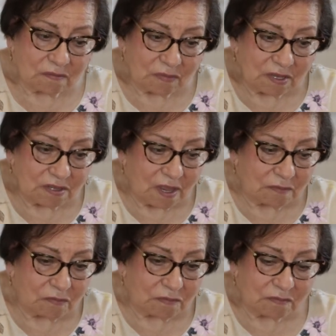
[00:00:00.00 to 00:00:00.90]
bad
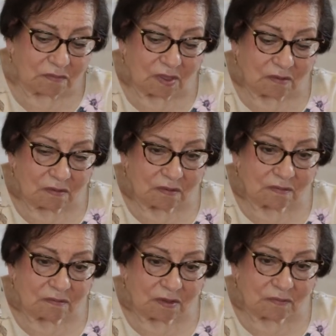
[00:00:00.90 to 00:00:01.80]
time
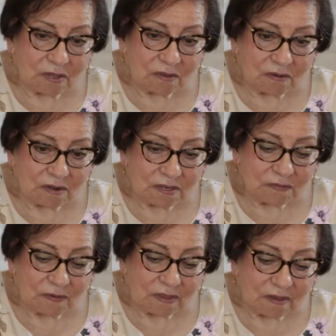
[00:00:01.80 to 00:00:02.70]
with my daughter's
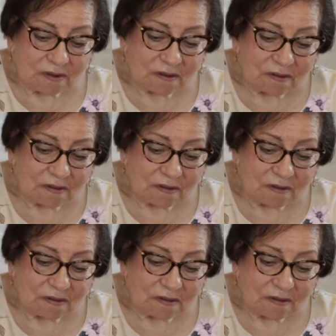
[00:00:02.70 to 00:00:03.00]
father